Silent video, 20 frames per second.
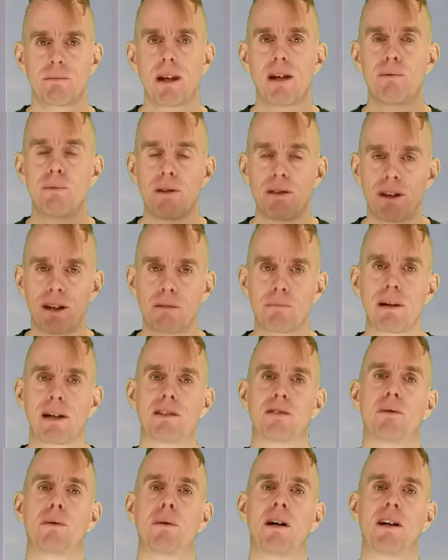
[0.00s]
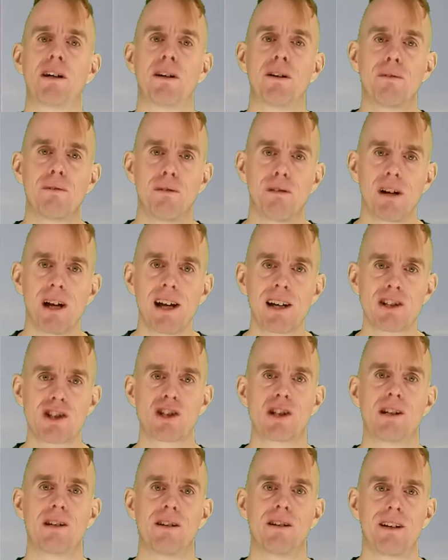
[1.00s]
If we think back to our
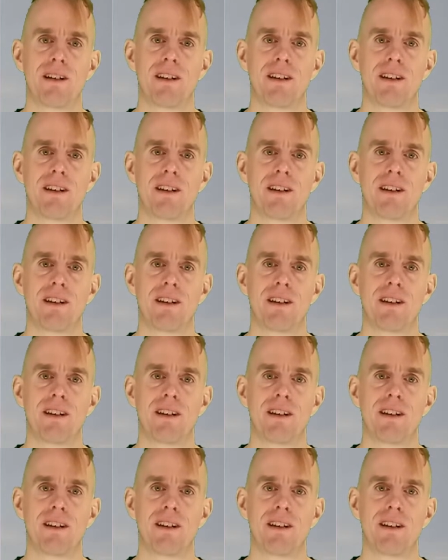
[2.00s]
reaction